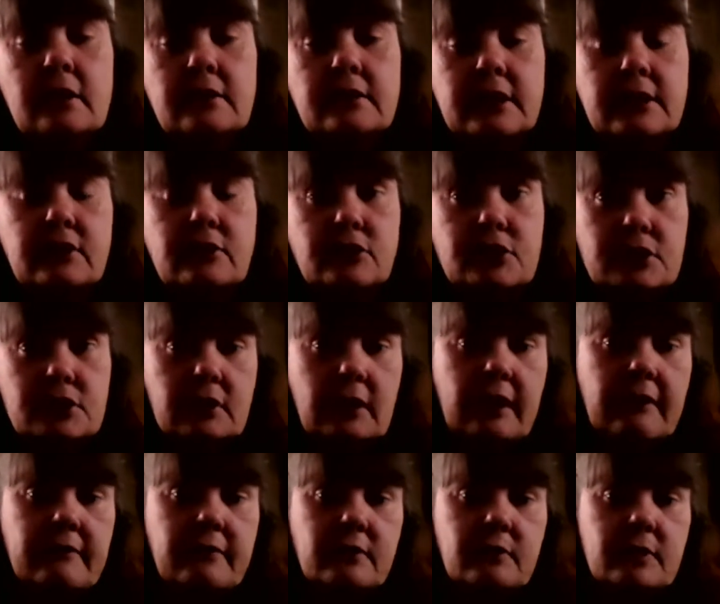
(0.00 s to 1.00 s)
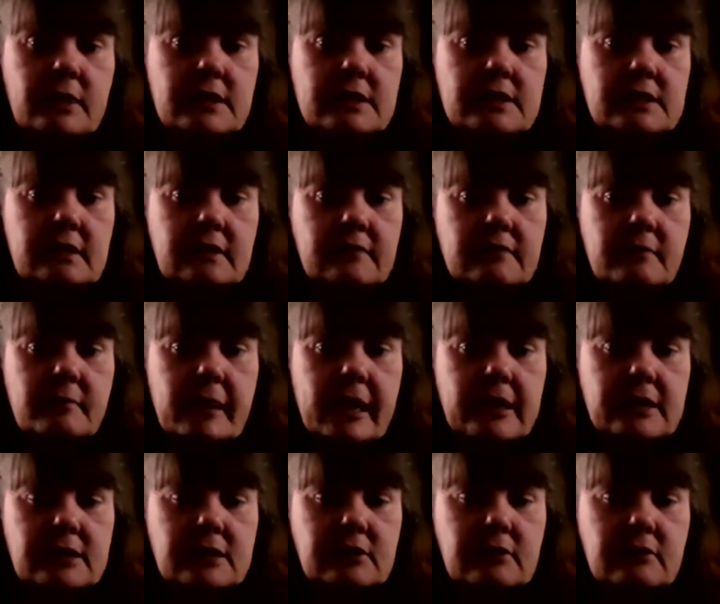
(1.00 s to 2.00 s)
that you still have a risk of the
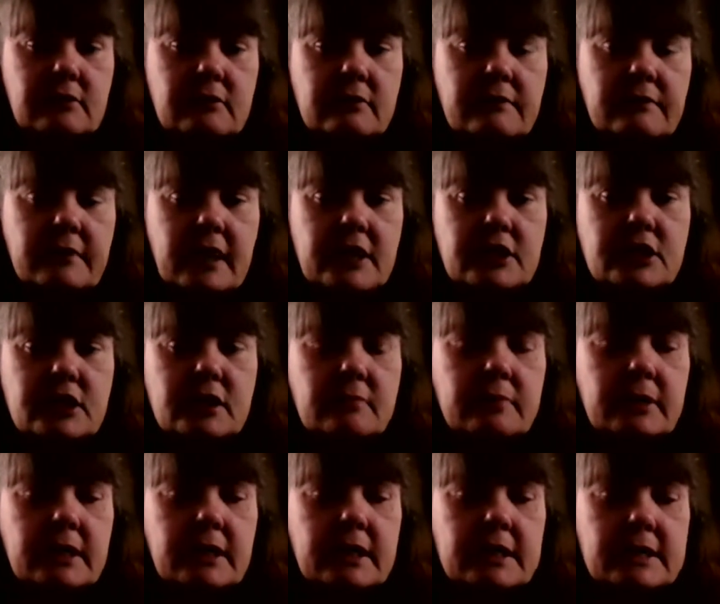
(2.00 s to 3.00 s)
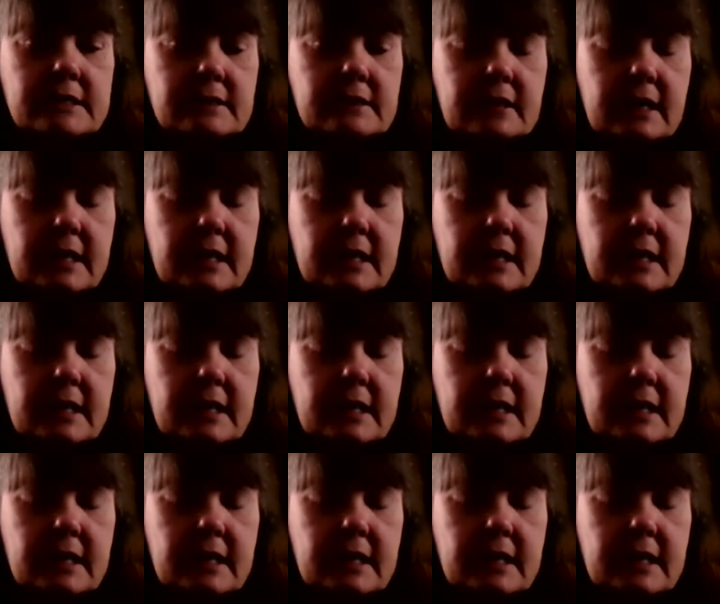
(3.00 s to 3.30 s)
bacterial infection, but it is